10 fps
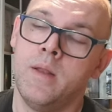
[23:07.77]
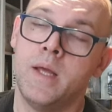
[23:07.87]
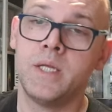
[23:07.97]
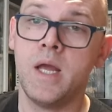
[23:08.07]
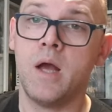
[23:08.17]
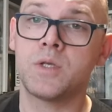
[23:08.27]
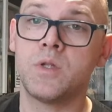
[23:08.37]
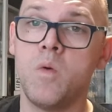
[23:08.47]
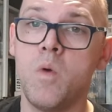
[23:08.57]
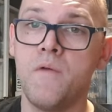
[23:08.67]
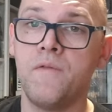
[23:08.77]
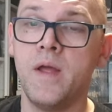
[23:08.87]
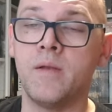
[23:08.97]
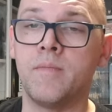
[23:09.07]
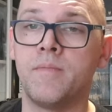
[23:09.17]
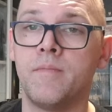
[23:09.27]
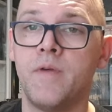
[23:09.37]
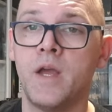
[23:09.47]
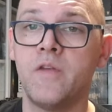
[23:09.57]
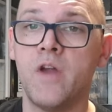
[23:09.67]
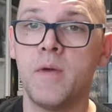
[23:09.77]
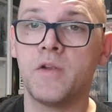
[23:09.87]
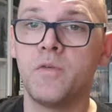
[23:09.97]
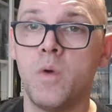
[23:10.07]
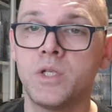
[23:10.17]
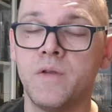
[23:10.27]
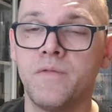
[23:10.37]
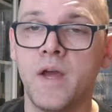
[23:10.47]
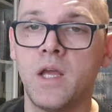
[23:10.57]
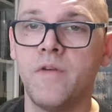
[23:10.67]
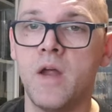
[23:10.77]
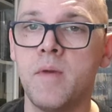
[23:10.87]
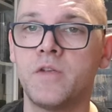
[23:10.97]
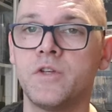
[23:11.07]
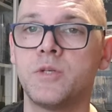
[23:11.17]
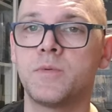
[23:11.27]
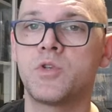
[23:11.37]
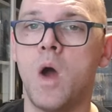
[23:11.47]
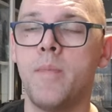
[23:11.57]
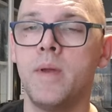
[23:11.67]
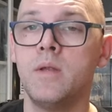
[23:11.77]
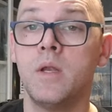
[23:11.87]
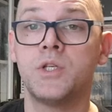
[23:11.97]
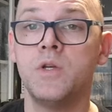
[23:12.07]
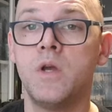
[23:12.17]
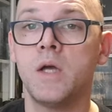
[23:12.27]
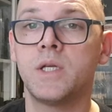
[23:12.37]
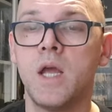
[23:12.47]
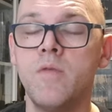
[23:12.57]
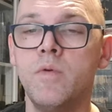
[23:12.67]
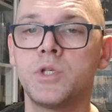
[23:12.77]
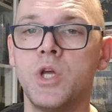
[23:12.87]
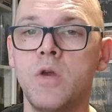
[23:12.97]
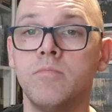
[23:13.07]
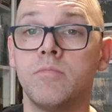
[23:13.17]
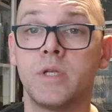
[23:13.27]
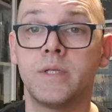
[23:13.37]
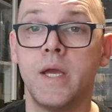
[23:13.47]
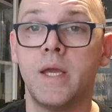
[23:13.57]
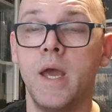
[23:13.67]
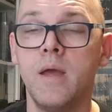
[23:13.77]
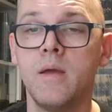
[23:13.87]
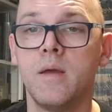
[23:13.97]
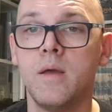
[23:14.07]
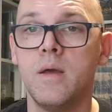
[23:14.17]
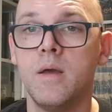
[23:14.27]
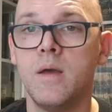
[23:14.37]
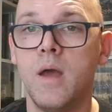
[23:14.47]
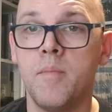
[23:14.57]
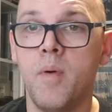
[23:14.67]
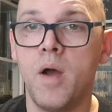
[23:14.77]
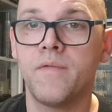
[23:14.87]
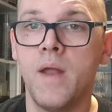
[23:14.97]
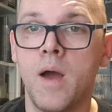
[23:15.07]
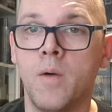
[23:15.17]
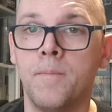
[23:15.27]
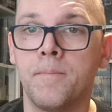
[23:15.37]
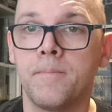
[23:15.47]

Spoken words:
That's it, I'll stop waffling. Thank you very much for watching. Thank you very much for subscribing. I'll see you guys again real soon. So take care and bye for now.